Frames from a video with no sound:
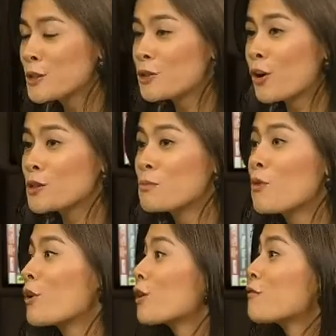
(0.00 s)
He draws
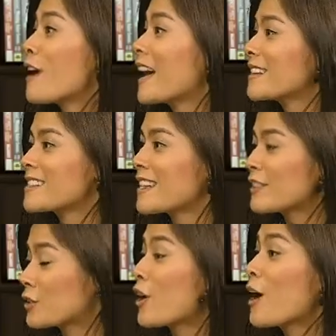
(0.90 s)
more fans,
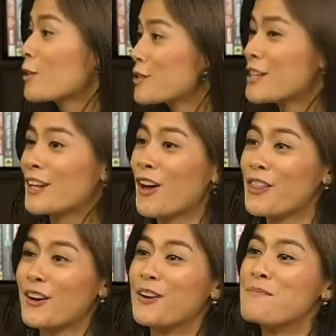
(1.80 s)
crowds than
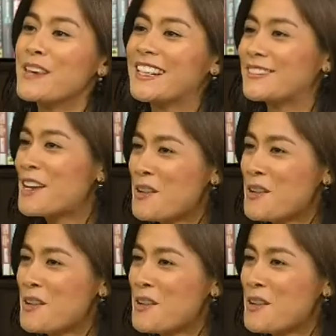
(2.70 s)
other big